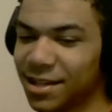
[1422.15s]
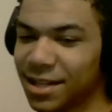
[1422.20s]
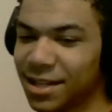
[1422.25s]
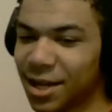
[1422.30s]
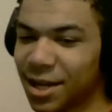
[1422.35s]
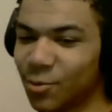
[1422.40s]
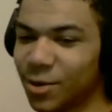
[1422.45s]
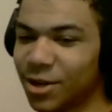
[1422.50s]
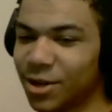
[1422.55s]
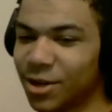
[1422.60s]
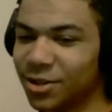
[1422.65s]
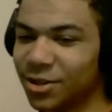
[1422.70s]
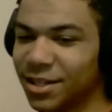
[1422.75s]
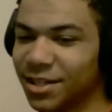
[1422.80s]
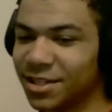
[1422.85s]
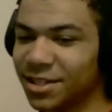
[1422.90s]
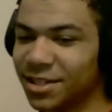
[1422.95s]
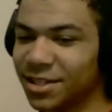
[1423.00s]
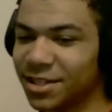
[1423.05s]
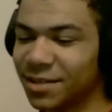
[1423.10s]
it's kind of weird. They
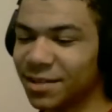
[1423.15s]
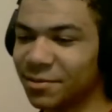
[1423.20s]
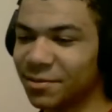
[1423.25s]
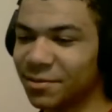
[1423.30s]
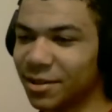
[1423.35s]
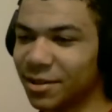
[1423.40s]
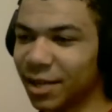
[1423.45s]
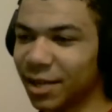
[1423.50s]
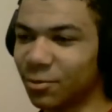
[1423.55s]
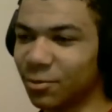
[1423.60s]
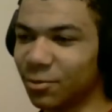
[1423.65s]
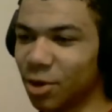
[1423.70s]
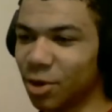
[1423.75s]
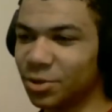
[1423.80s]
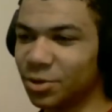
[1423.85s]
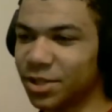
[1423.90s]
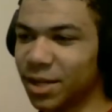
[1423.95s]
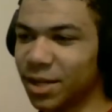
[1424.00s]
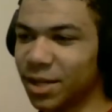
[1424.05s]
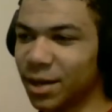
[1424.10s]
just like, oh, we're
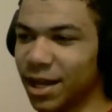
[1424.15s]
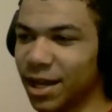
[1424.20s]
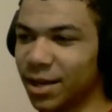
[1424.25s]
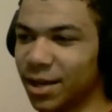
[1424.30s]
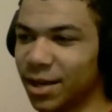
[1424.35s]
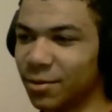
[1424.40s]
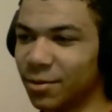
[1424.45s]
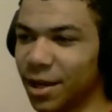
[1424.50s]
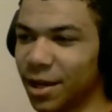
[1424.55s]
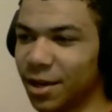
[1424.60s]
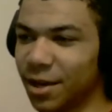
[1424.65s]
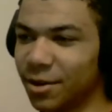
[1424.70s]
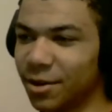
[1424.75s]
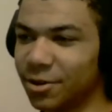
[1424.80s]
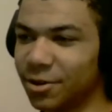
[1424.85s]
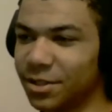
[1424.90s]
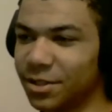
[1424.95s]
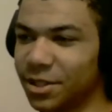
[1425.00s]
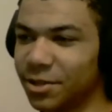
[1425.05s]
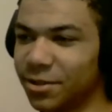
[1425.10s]
skipping
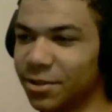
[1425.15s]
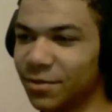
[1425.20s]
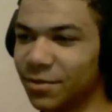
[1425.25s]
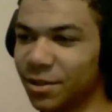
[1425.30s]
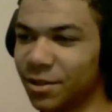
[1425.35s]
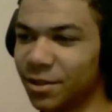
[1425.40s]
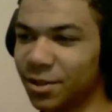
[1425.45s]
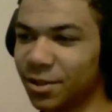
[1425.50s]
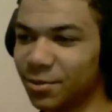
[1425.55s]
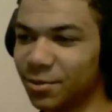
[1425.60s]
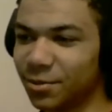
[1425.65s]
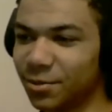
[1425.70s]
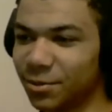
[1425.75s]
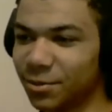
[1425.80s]
800 series. Fuck you.